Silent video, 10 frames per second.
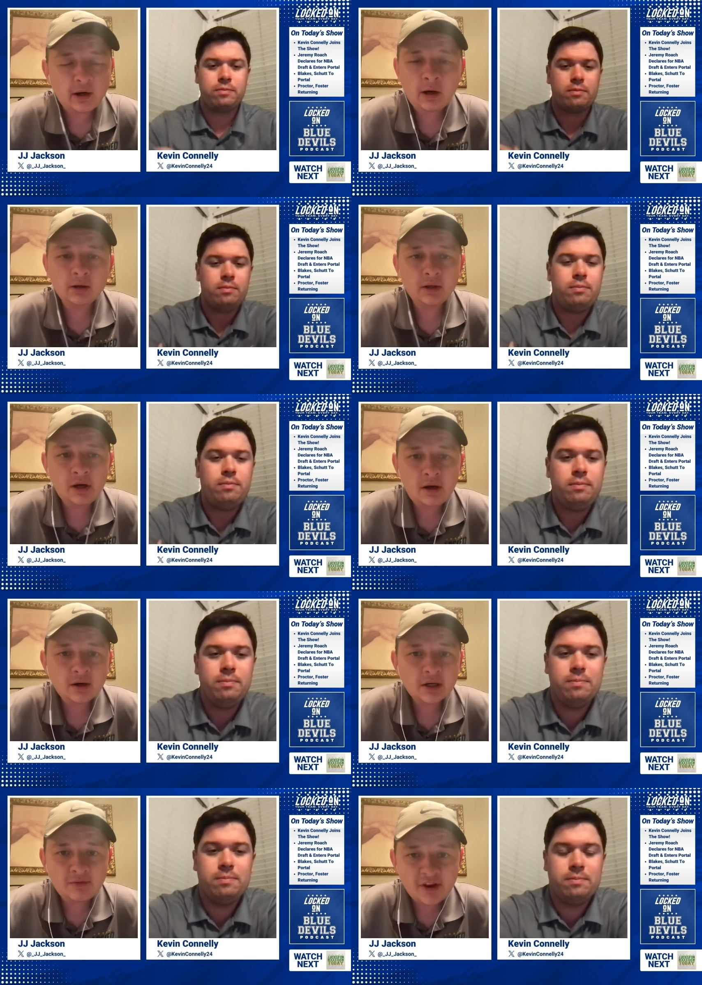Speaker 1: all
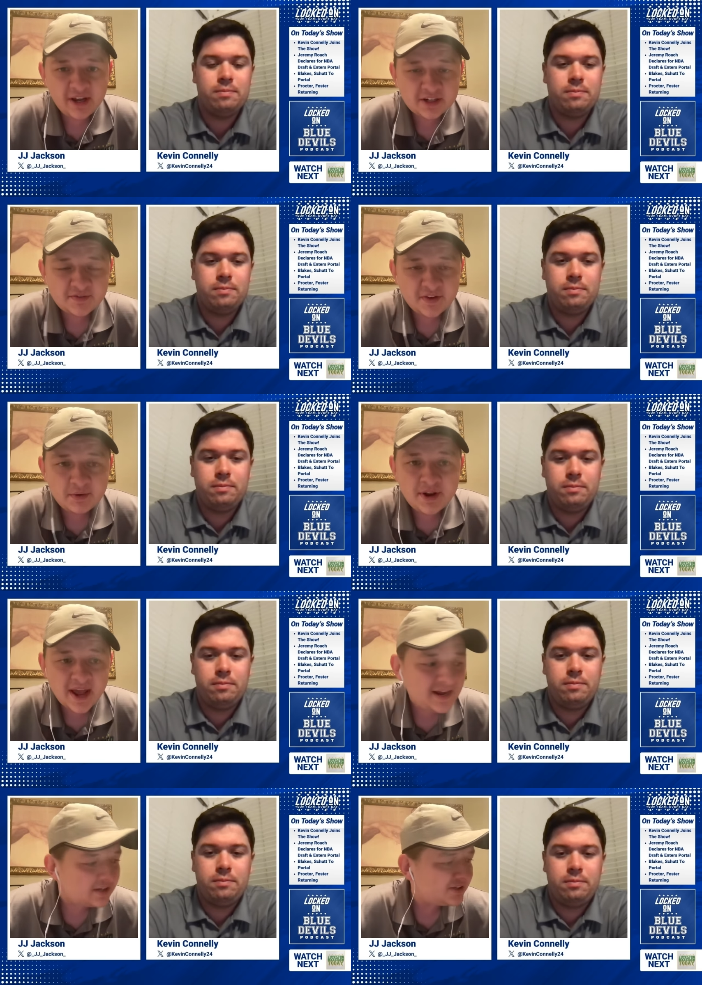along over the next few
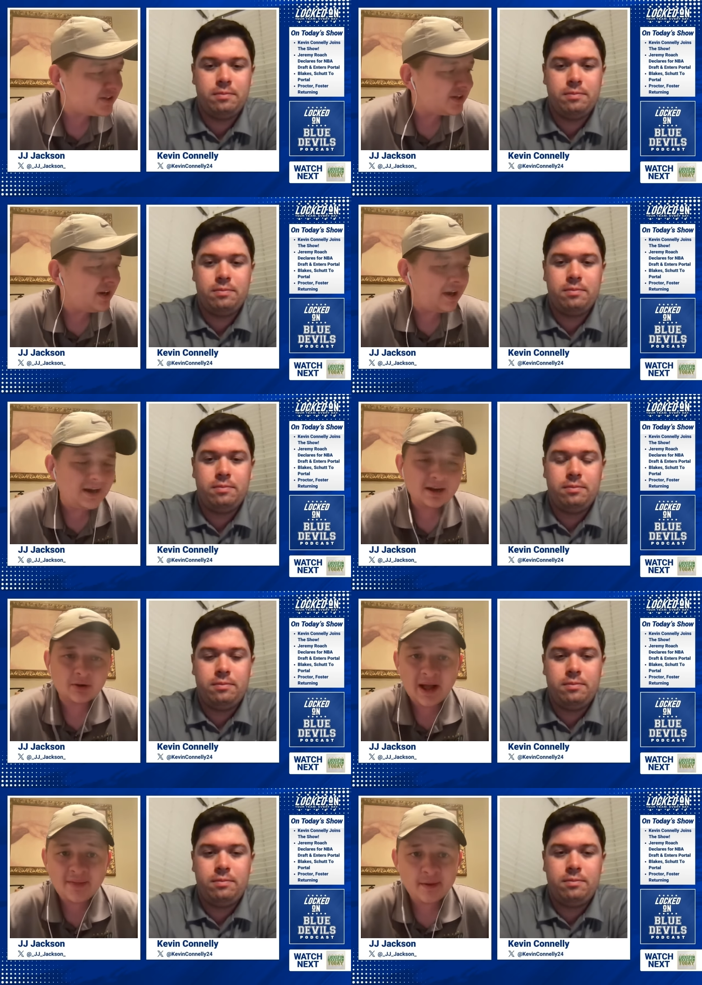days. Uh,
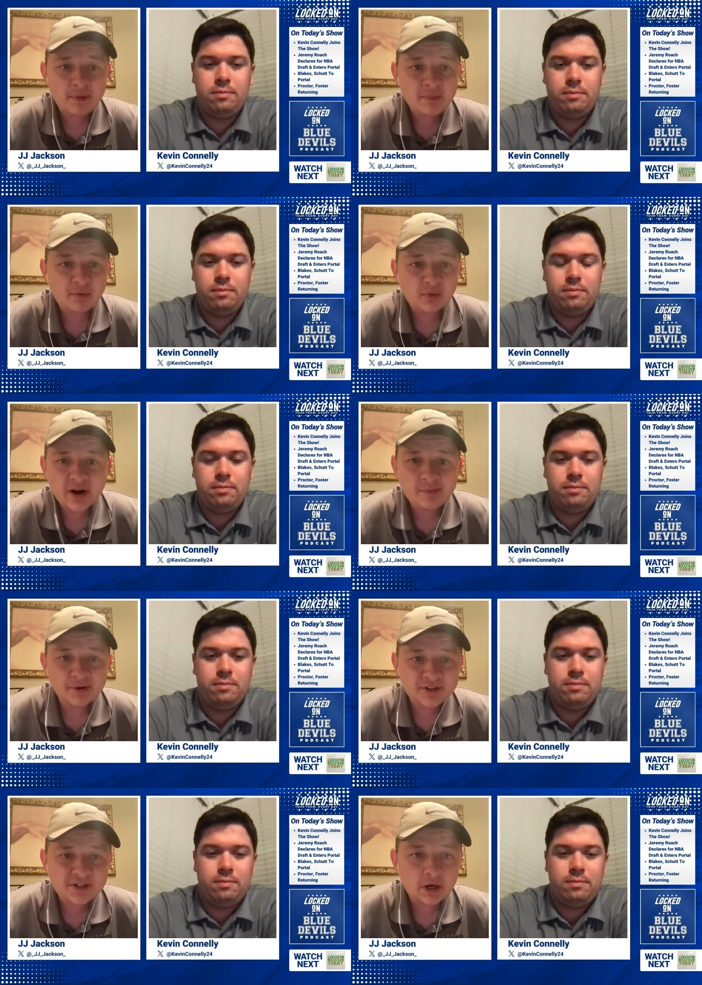glad that people were able
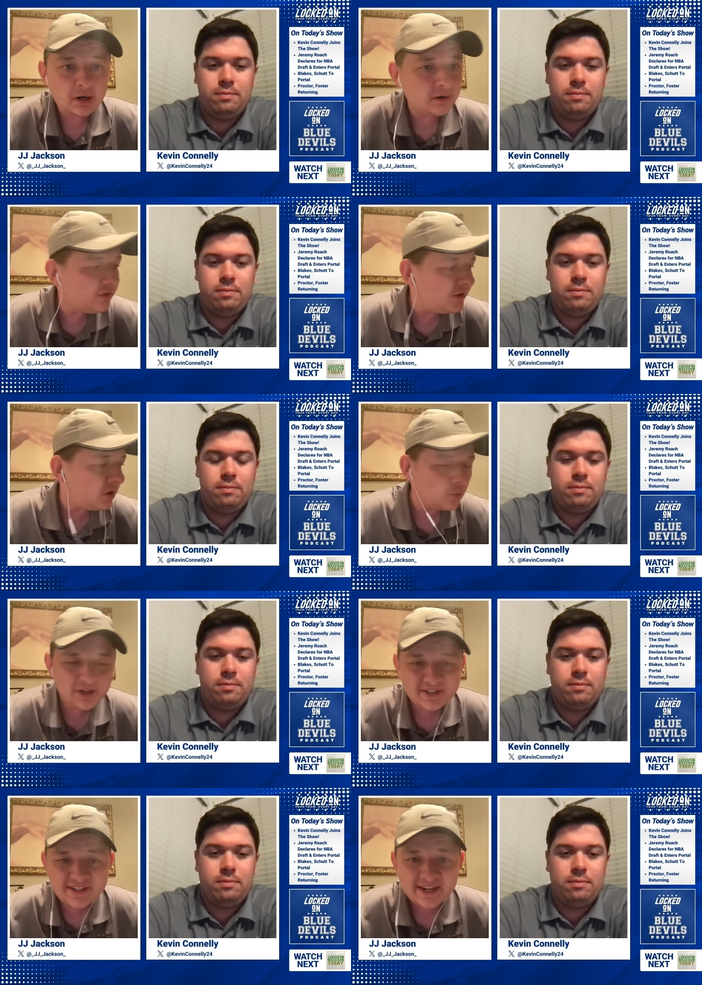to start their
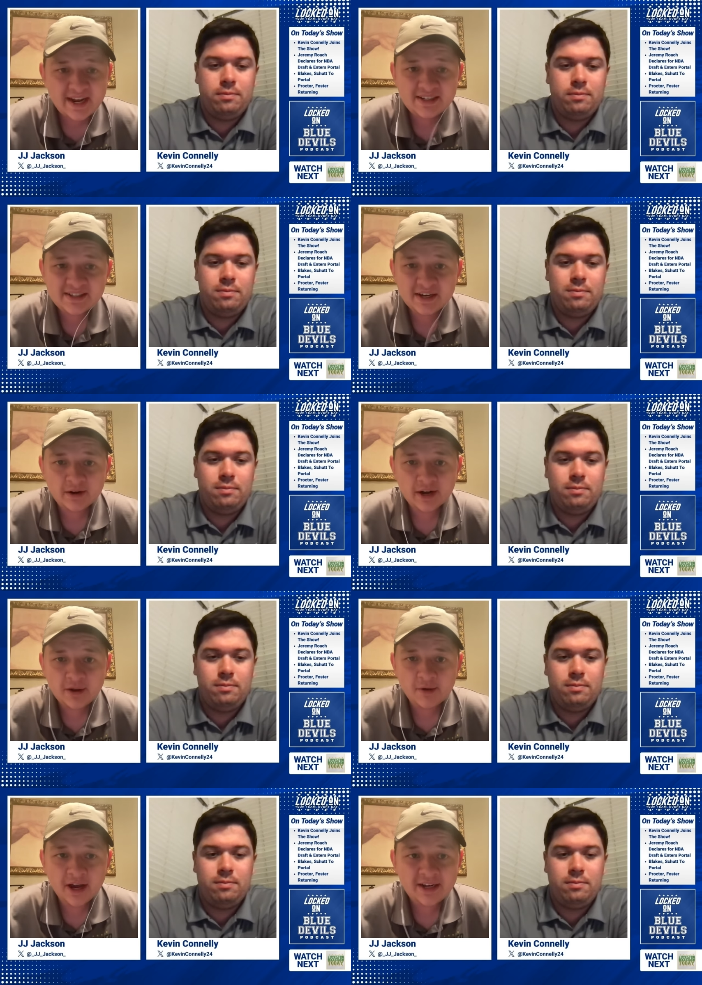Wednesdays hearing
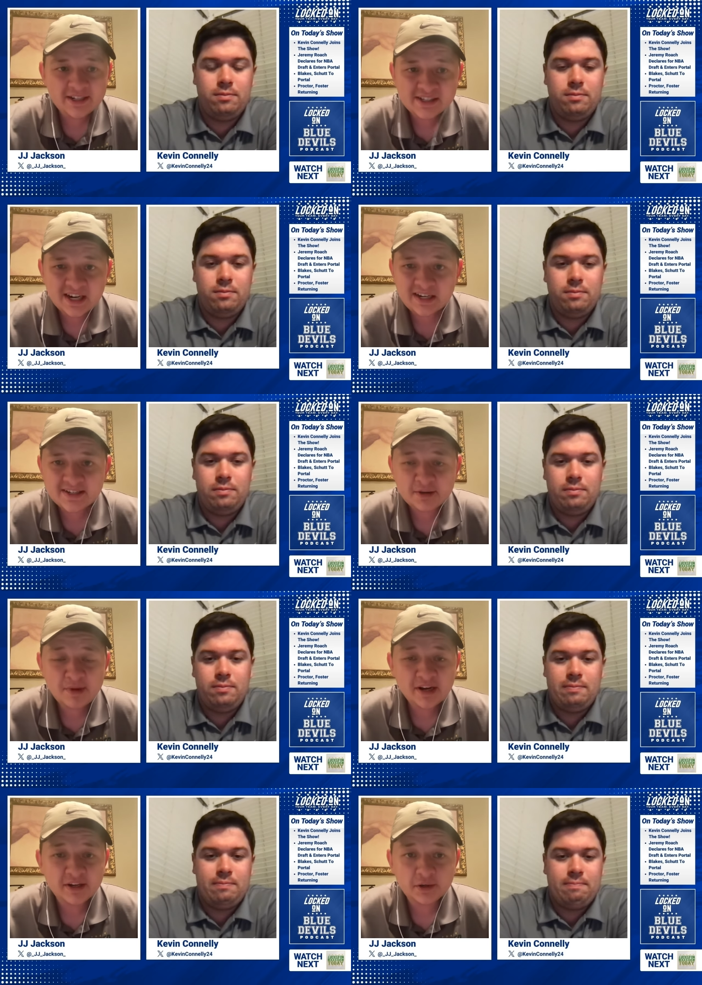you and I discuss the
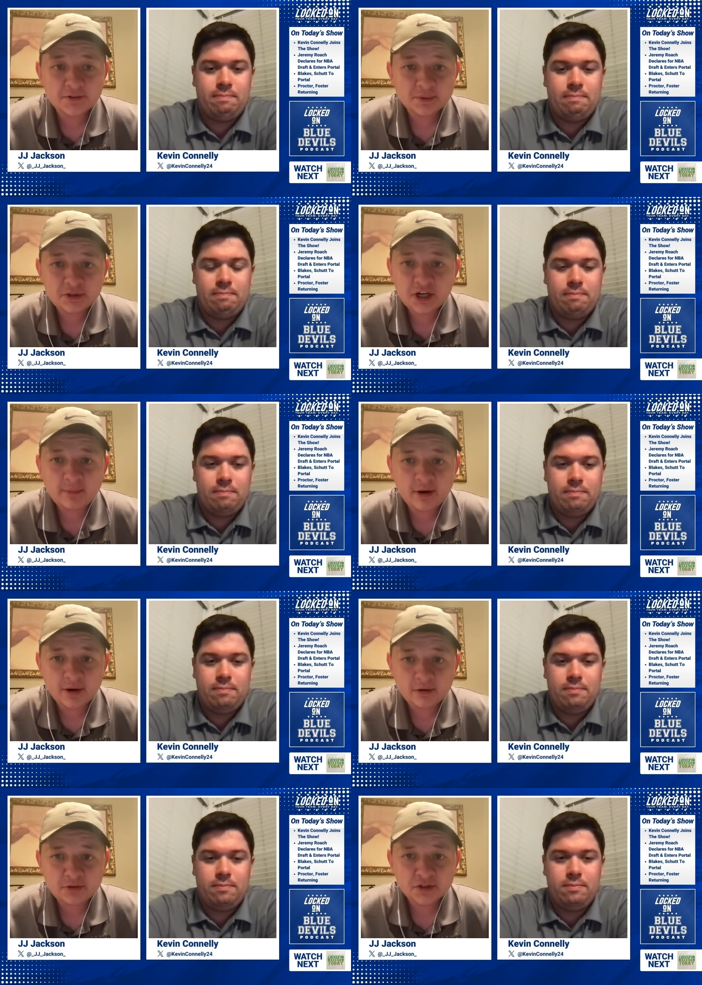big news with Jeremy
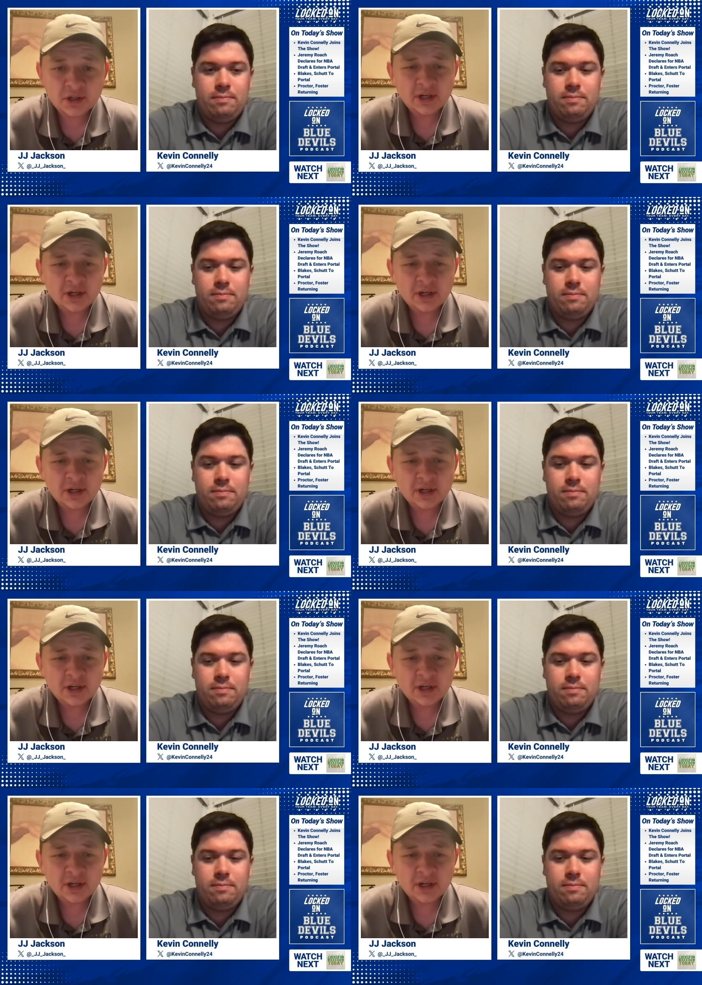Roach